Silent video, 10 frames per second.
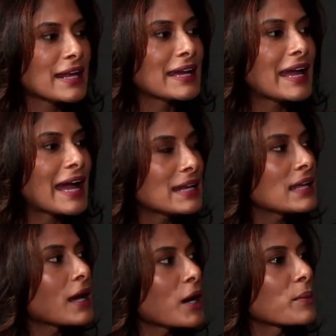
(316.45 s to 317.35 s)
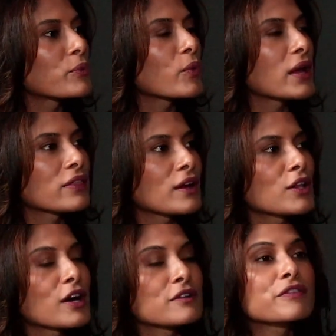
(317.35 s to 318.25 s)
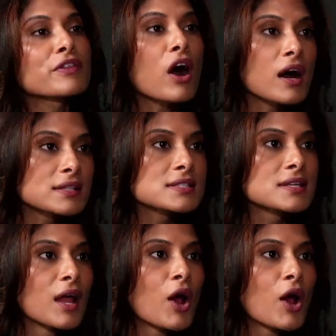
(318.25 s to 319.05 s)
and I ended up with a lot of thoughts